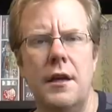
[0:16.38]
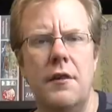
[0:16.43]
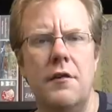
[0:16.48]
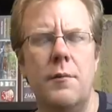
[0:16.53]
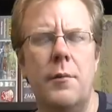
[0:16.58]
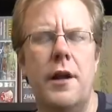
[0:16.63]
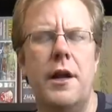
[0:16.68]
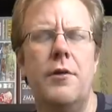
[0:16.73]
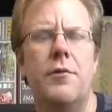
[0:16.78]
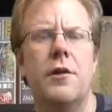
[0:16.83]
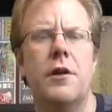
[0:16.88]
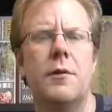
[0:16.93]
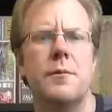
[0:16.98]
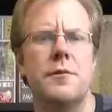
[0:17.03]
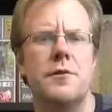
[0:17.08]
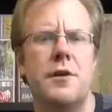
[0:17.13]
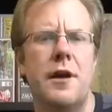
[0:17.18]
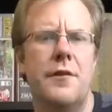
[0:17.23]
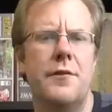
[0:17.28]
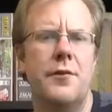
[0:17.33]
Hey everybody, welcome
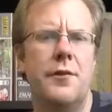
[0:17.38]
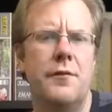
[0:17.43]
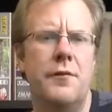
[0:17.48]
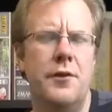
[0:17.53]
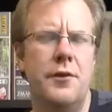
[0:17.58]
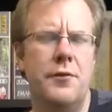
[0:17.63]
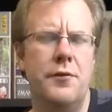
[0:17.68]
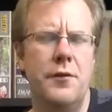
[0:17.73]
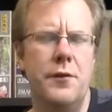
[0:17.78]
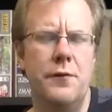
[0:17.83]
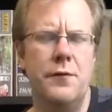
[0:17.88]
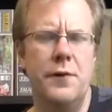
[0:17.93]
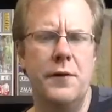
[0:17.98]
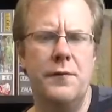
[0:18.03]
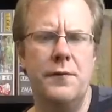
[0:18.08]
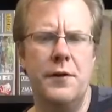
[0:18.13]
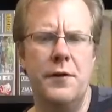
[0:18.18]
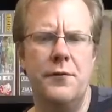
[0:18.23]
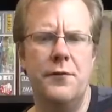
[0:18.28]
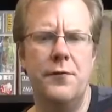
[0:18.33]
to Drive Thru Review
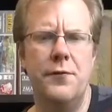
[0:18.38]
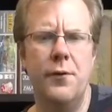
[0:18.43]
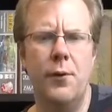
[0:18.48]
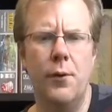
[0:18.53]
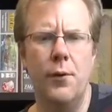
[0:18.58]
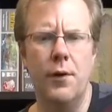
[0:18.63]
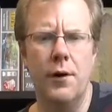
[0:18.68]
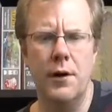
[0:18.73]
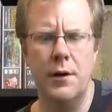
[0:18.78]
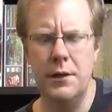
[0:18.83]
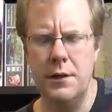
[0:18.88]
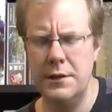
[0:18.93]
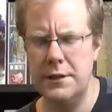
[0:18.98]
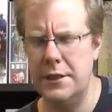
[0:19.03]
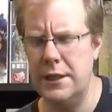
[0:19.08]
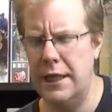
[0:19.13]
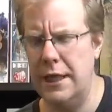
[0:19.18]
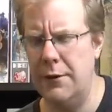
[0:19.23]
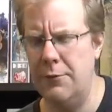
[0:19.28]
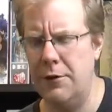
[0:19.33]
254.
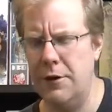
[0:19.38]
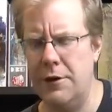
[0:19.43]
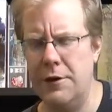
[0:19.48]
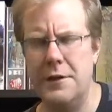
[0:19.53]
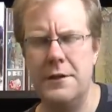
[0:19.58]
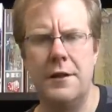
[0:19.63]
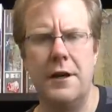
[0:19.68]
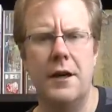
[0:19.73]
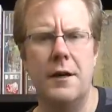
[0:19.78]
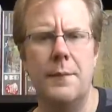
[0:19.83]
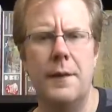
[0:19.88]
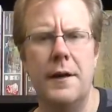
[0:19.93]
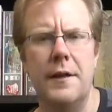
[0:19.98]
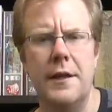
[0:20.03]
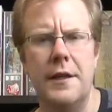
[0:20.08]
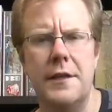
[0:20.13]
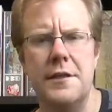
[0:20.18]
Today we're going to talk about the